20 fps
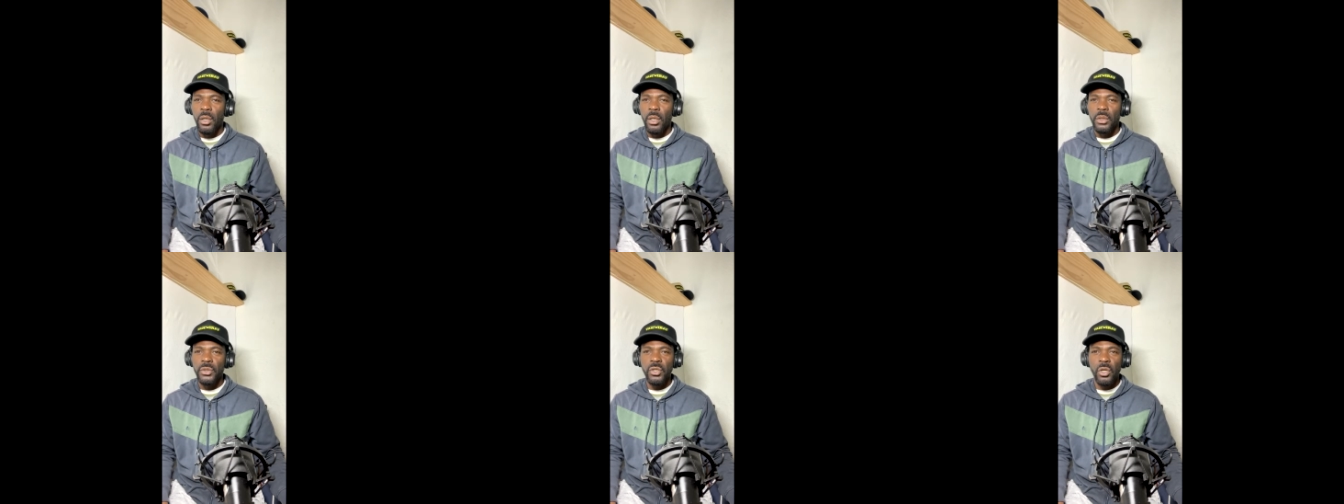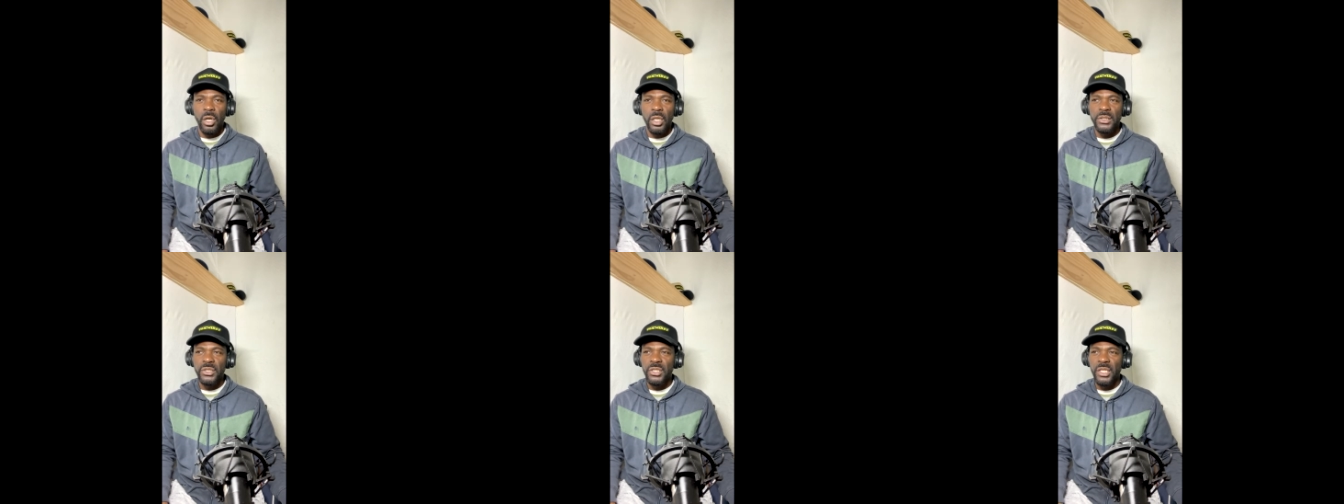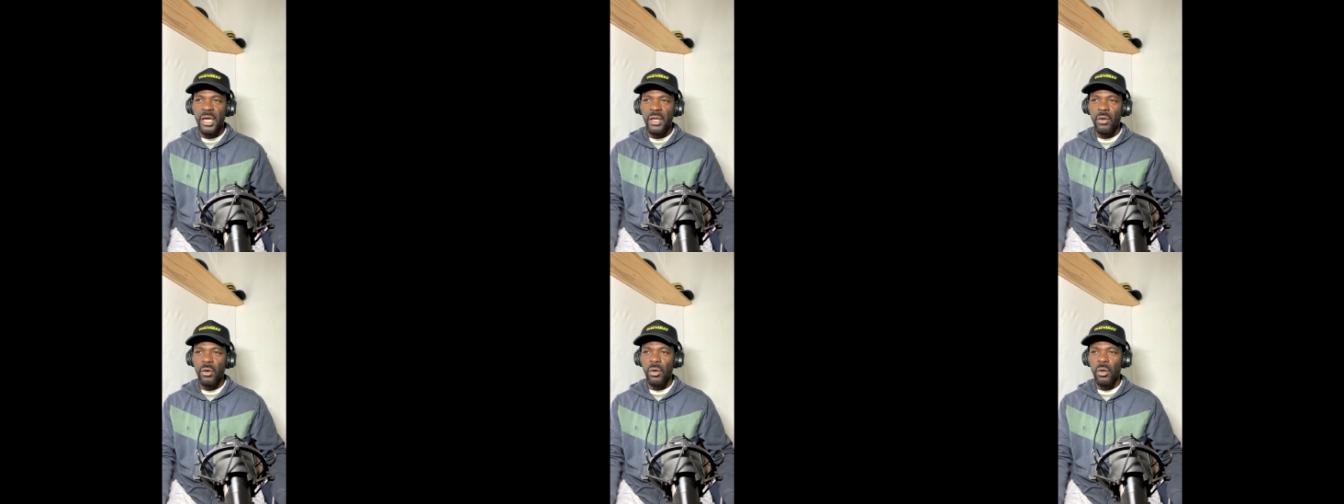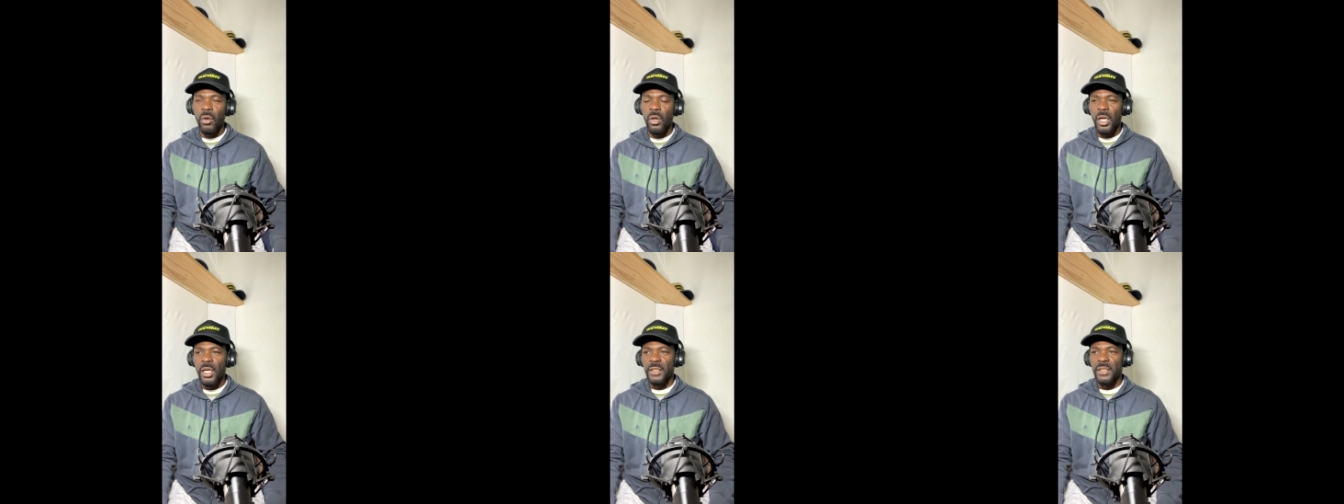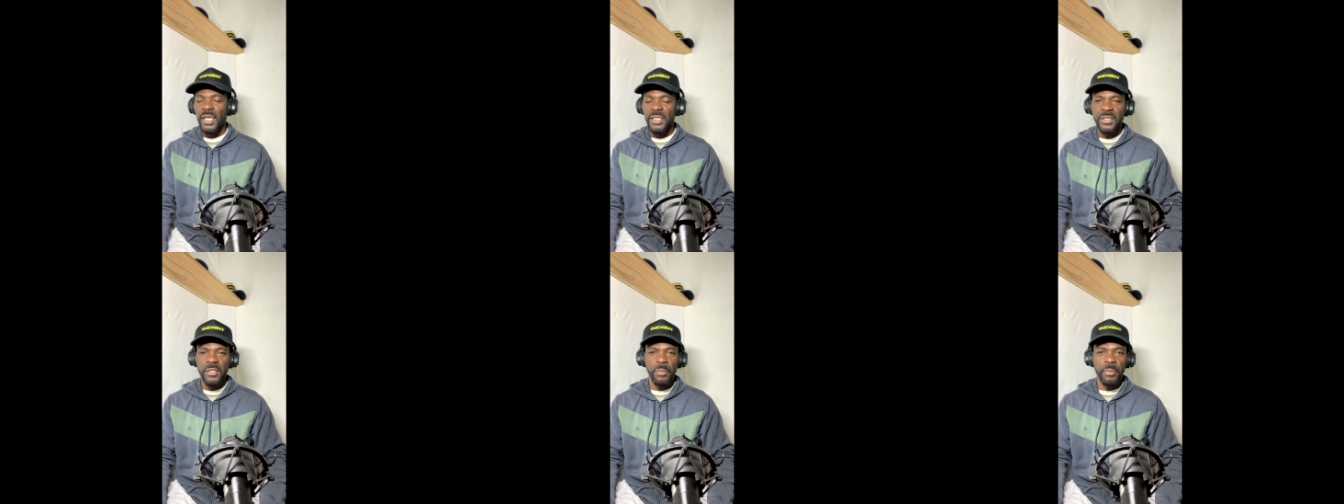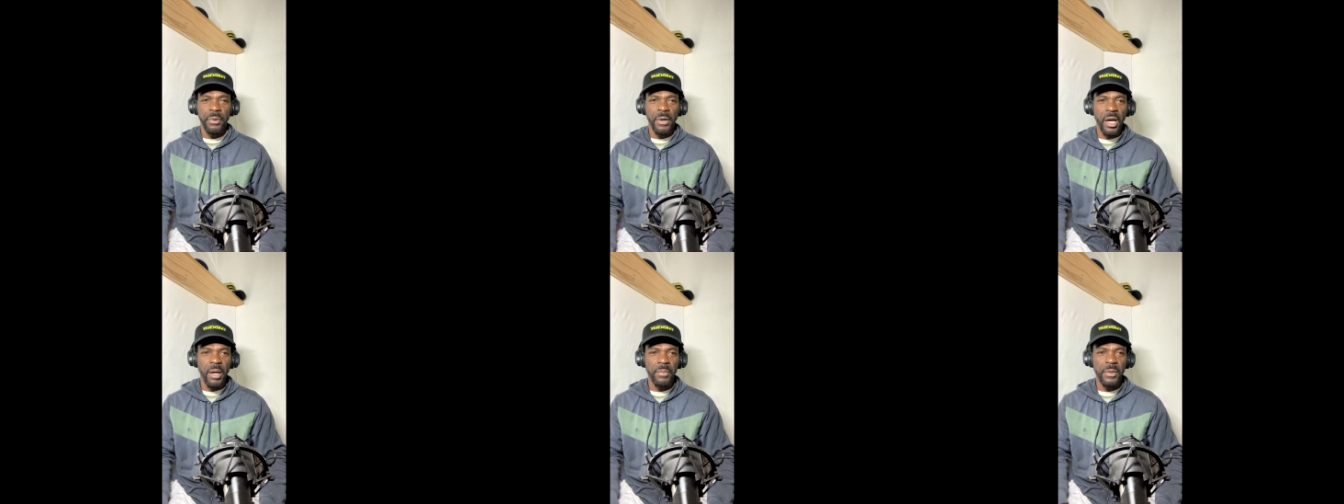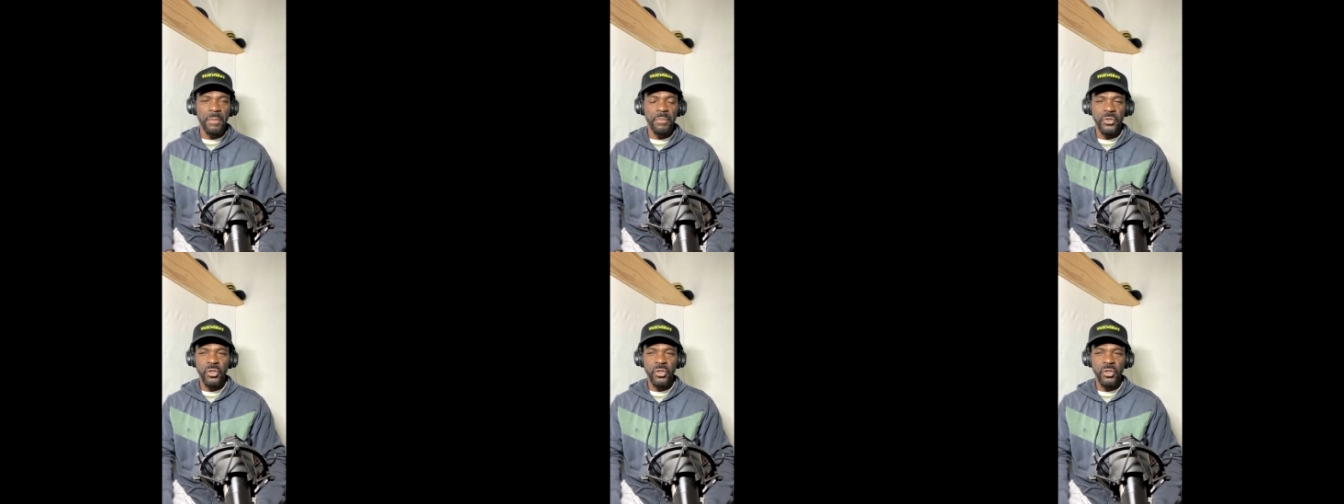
YARDCHAT, oh, that's a problem.